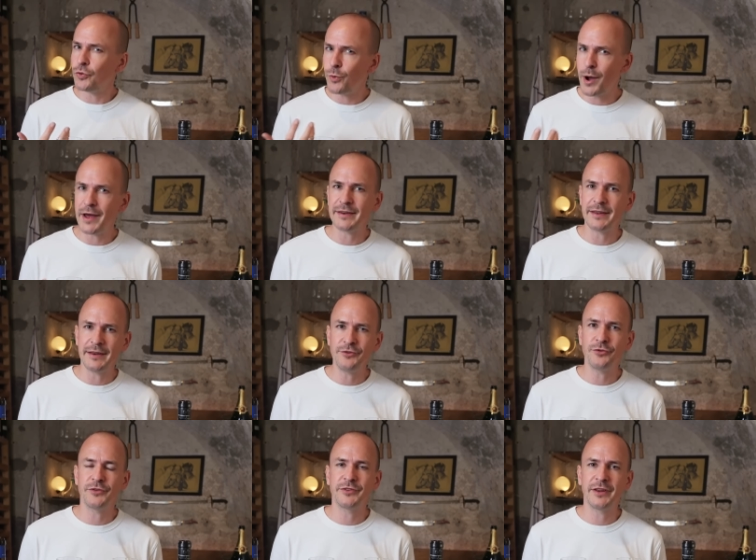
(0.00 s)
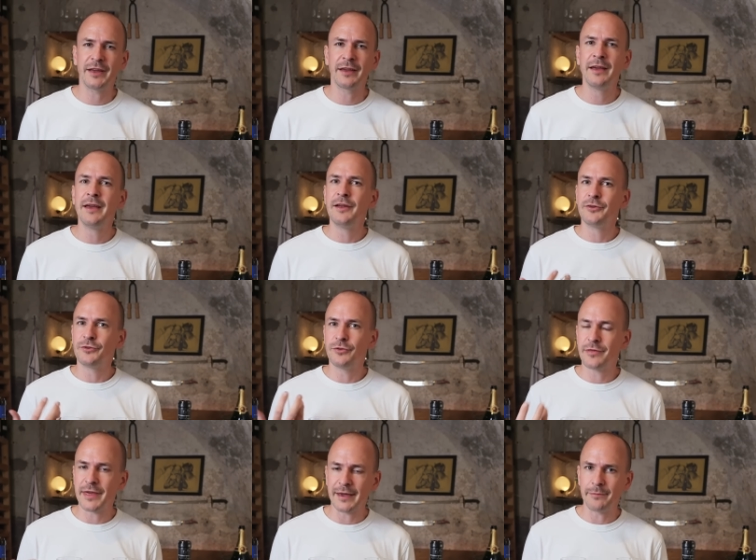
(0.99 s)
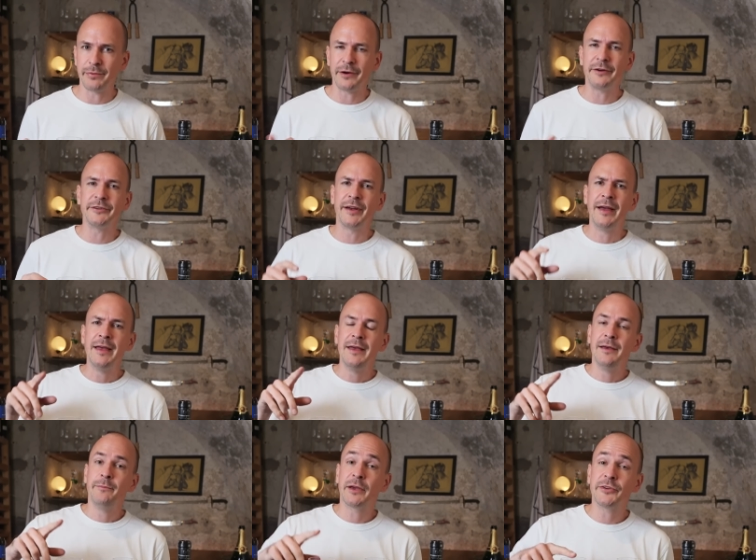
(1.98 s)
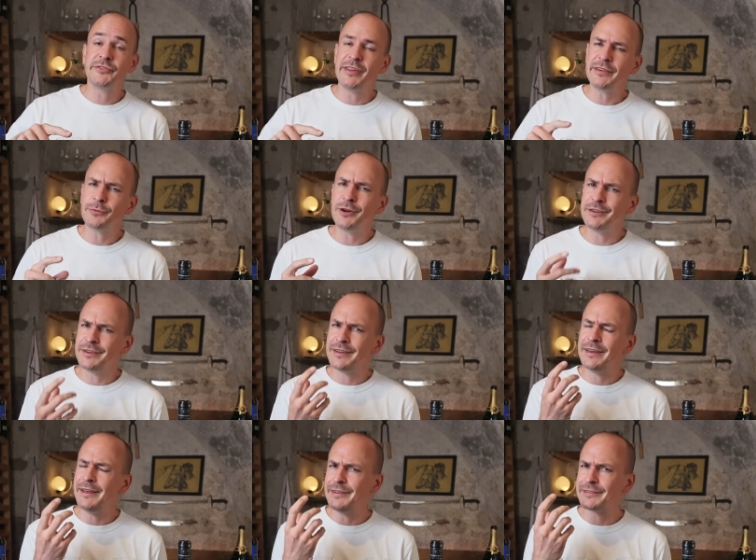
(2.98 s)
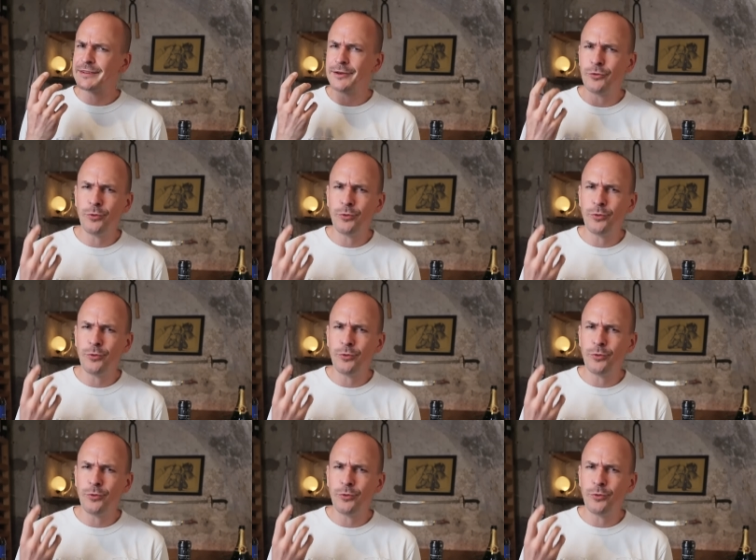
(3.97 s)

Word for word: quite interesting to think about. Because this one is